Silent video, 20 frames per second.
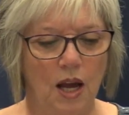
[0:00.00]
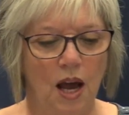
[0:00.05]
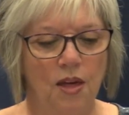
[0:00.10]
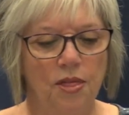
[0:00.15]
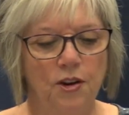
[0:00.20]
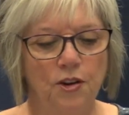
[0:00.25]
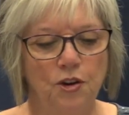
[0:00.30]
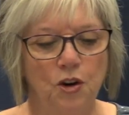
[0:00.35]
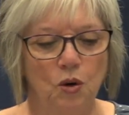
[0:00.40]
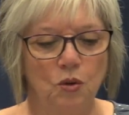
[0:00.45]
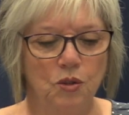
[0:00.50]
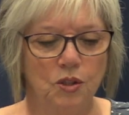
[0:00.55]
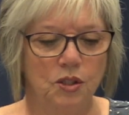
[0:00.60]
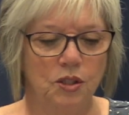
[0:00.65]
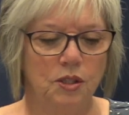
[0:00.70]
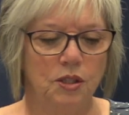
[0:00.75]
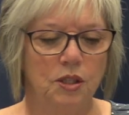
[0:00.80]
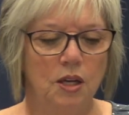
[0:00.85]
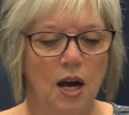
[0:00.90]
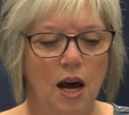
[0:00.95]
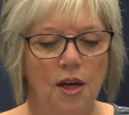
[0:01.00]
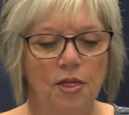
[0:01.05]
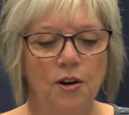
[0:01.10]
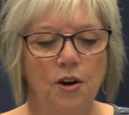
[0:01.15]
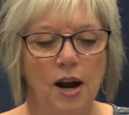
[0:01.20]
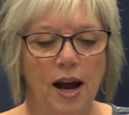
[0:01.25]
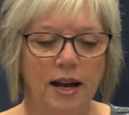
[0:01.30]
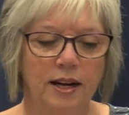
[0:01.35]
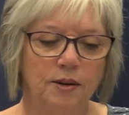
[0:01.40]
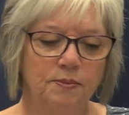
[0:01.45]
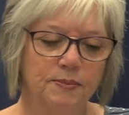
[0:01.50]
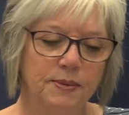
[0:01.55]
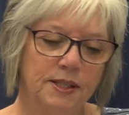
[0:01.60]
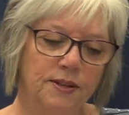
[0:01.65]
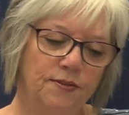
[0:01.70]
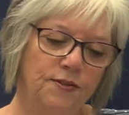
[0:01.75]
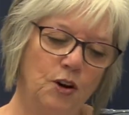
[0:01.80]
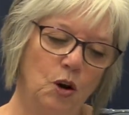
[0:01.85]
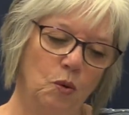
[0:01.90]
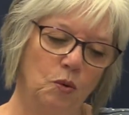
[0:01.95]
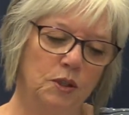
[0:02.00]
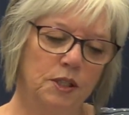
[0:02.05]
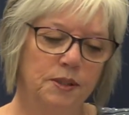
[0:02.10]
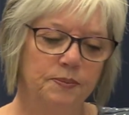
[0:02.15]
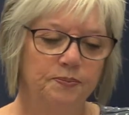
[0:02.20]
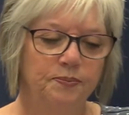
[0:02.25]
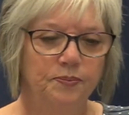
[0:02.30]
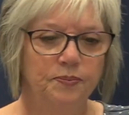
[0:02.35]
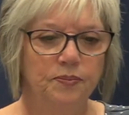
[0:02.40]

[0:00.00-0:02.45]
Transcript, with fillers: Other notes, other items of note.